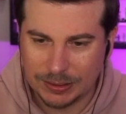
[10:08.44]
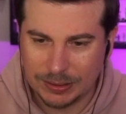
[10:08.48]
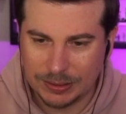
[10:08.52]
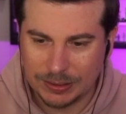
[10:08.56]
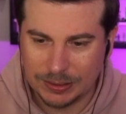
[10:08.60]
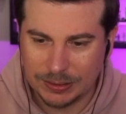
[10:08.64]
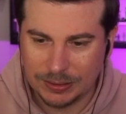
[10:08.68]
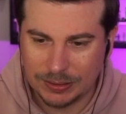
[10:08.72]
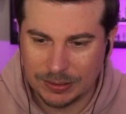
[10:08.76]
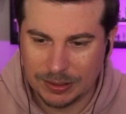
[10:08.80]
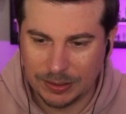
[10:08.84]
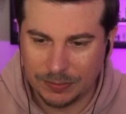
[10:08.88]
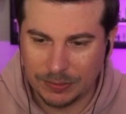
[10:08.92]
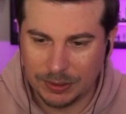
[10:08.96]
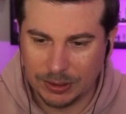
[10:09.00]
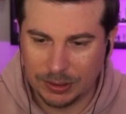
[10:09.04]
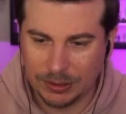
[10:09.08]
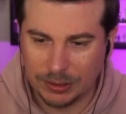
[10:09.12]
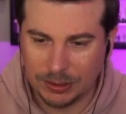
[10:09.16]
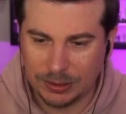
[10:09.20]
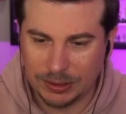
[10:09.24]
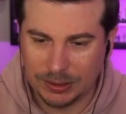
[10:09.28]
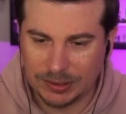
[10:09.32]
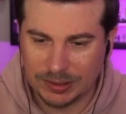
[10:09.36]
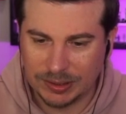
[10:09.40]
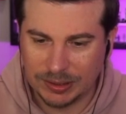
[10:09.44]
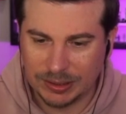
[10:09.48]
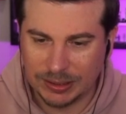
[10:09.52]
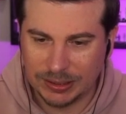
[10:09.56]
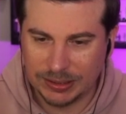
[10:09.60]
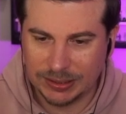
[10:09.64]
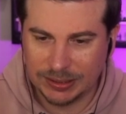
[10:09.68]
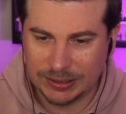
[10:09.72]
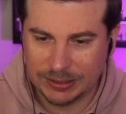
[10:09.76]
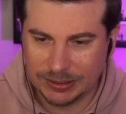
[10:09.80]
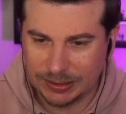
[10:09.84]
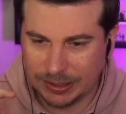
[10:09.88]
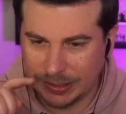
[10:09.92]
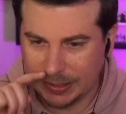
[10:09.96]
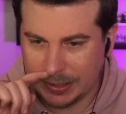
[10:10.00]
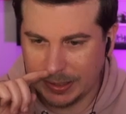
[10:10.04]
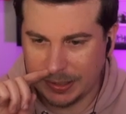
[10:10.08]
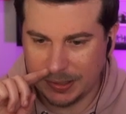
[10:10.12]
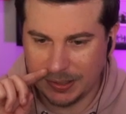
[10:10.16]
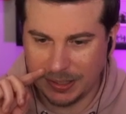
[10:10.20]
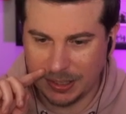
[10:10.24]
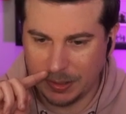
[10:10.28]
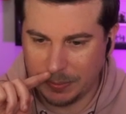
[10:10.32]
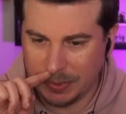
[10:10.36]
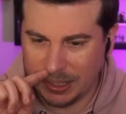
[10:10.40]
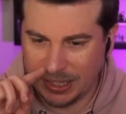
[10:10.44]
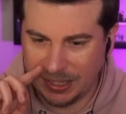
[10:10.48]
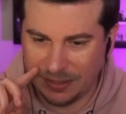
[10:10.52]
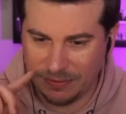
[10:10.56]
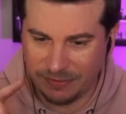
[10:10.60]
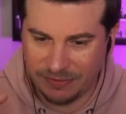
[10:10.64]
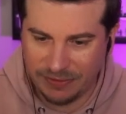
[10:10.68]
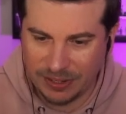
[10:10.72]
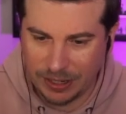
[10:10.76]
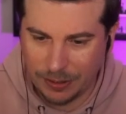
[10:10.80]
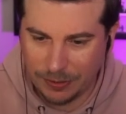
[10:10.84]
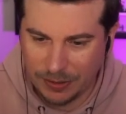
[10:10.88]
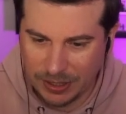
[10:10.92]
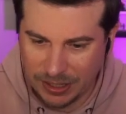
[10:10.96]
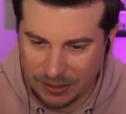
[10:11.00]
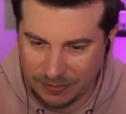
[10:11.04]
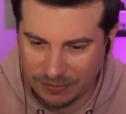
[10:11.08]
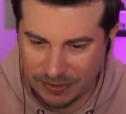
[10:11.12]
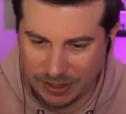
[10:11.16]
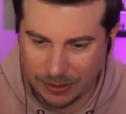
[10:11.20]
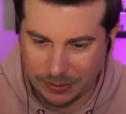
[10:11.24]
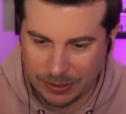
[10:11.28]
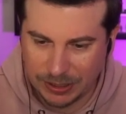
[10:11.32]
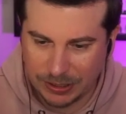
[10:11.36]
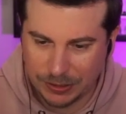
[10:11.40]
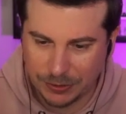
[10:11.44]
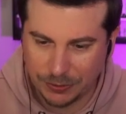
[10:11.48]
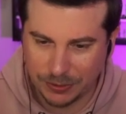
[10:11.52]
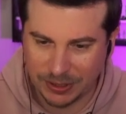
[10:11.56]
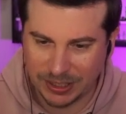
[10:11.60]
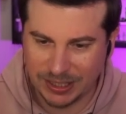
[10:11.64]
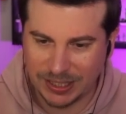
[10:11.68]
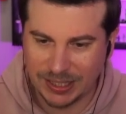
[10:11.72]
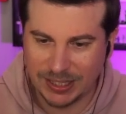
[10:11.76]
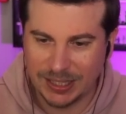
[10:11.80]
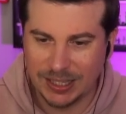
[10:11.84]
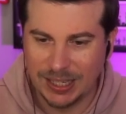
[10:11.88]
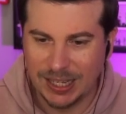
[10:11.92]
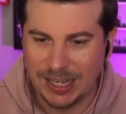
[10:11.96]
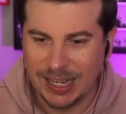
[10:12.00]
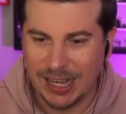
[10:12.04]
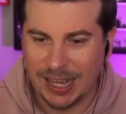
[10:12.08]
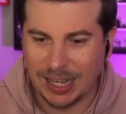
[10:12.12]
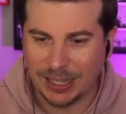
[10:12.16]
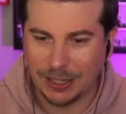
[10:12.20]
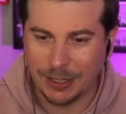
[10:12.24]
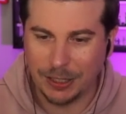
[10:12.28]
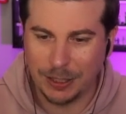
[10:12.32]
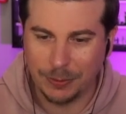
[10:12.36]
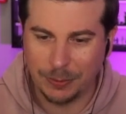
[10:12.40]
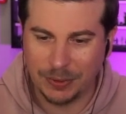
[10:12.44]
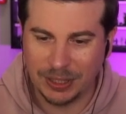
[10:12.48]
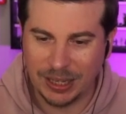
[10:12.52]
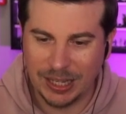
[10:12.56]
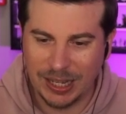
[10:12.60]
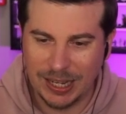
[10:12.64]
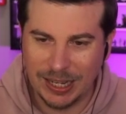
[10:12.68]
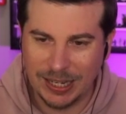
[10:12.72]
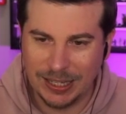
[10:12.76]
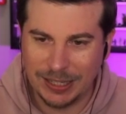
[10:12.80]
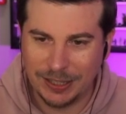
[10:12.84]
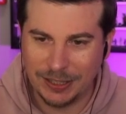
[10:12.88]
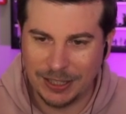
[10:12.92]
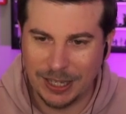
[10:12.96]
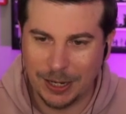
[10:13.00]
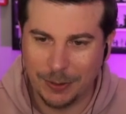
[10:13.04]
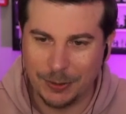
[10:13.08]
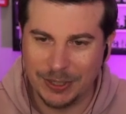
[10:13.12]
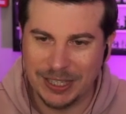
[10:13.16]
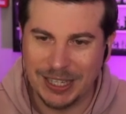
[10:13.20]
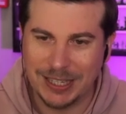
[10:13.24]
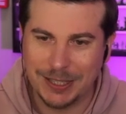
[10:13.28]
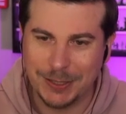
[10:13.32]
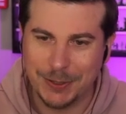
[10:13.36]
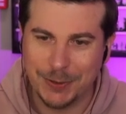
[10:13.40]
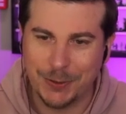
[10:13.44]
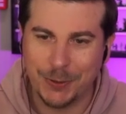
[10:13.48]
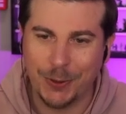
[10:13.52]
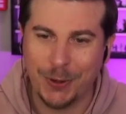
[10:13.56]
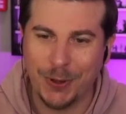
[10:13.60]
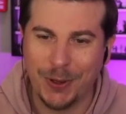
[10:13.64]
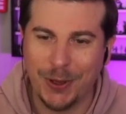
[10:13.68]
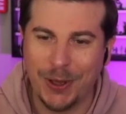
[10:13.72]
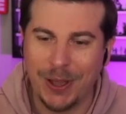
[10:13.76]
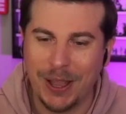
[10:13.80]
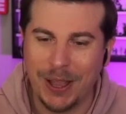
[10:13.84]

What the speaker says: Let's have a little look-see here. This is going to be very, very tricky and going to rely on our next draw